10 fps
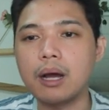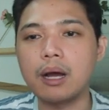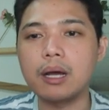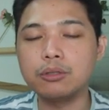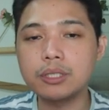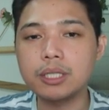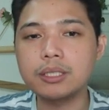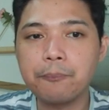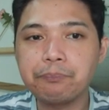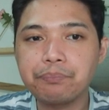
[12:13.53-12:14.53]
doon sa
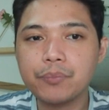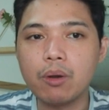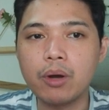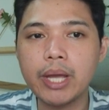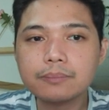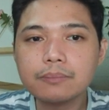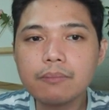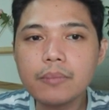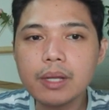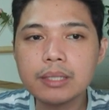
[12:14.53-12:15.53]
street. Okay?
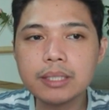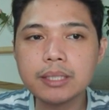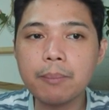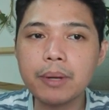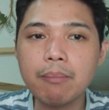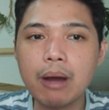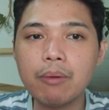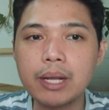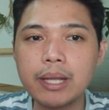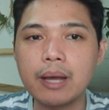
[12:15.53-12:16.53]
Kasi syempre,
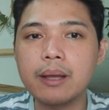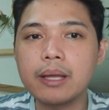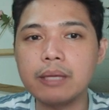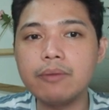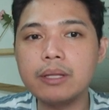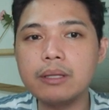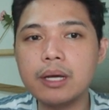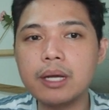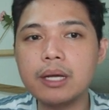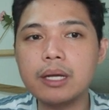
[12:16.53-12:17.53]
bawal na. Even the
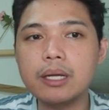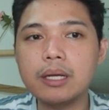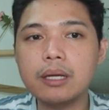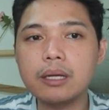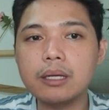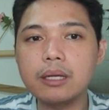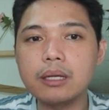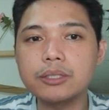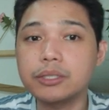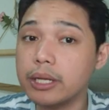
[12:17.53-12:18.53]

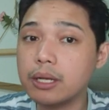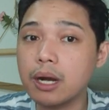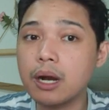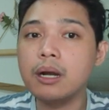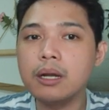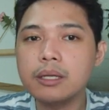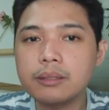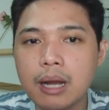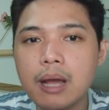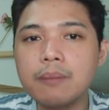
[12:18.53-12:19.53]
streetcar,
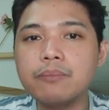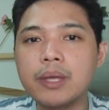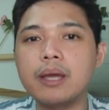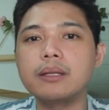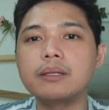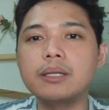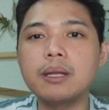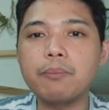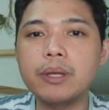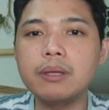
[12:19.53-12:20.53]
tram, yan, hindi
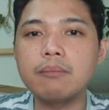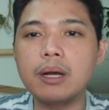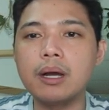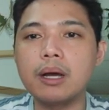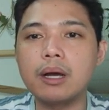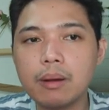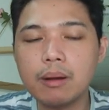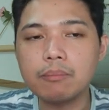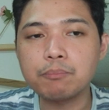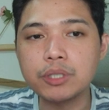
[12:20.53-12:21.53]
na pwedeng
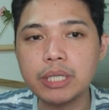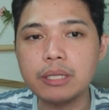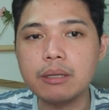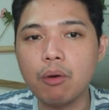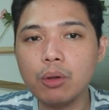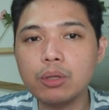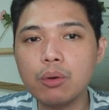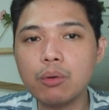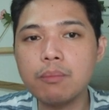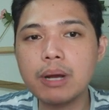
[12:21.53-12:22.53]
mag-proceed.
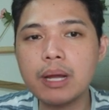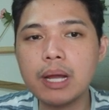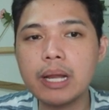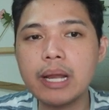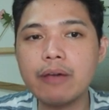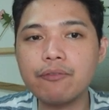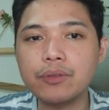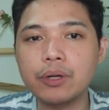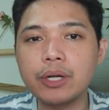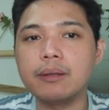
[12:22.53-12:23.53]
Although, kung mag-left
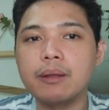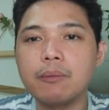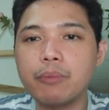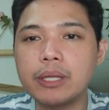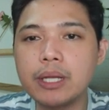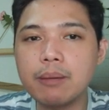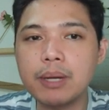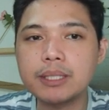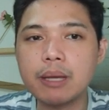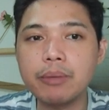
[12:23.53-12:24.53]
turn, pwede
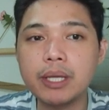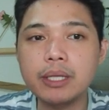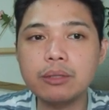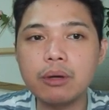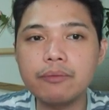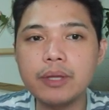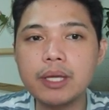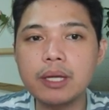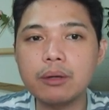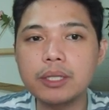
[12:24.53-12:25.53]
naman. Sabi niya dito,
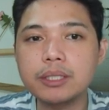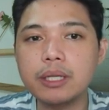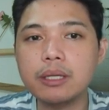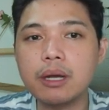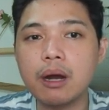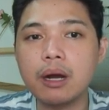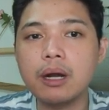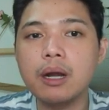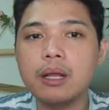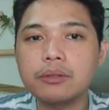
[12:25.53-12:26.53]
vehicle or
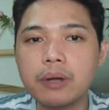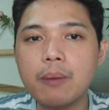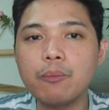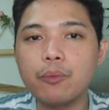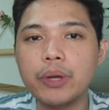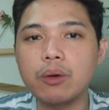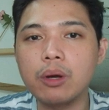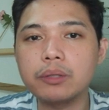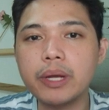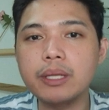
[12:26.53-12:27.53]
streetcar, tram, when
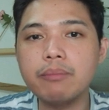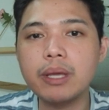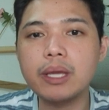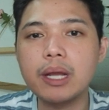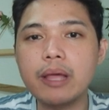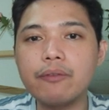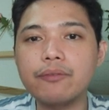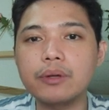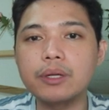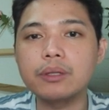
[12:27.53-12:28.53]
already making a left
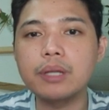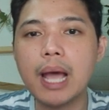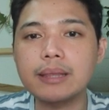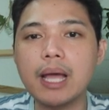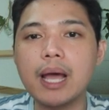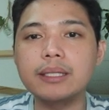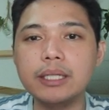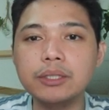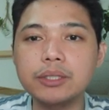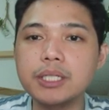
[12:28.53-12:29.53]
turn at an
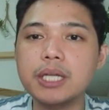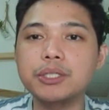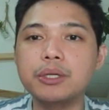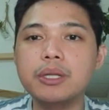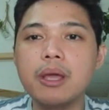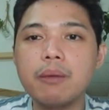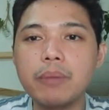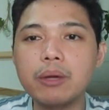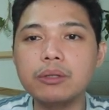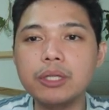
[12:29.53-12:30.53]
intersection,
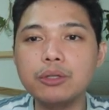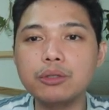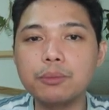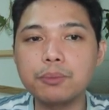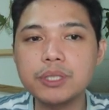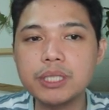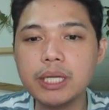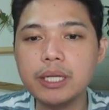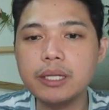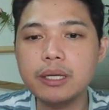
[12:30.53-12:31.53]
may continue to
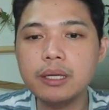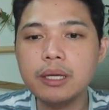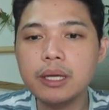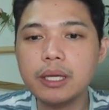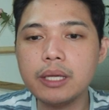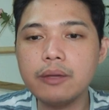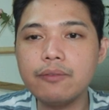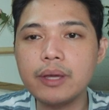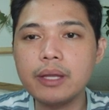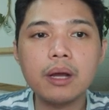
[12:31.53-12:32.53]
proceed
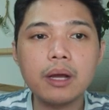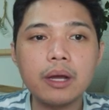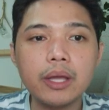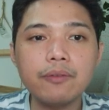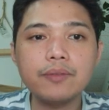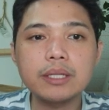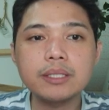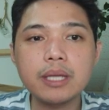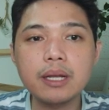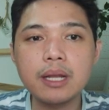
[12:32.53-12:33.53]
even if the
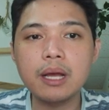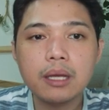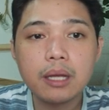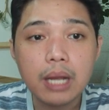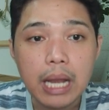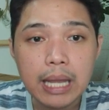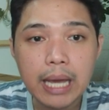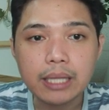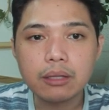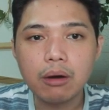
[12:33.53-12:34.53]
signal
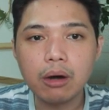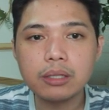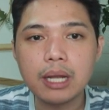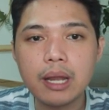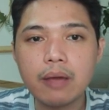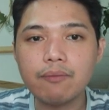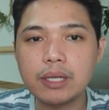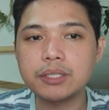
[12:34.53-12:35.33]
light on the left is